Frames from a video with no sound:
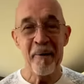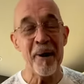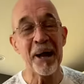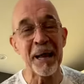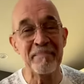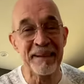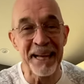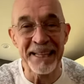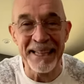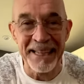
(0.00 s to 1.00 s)
All I'm
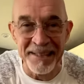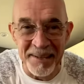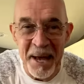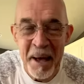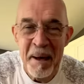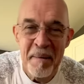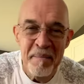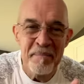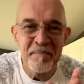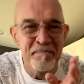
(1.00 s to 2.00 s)
telling you is
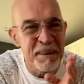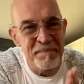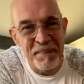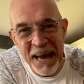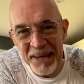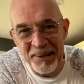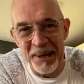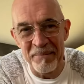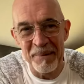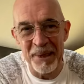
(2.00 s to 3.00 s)
be
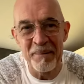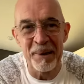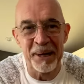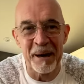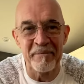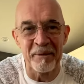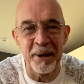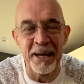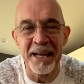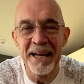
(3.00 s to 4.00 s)
patient with your
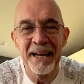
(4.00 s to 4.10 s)
recovery.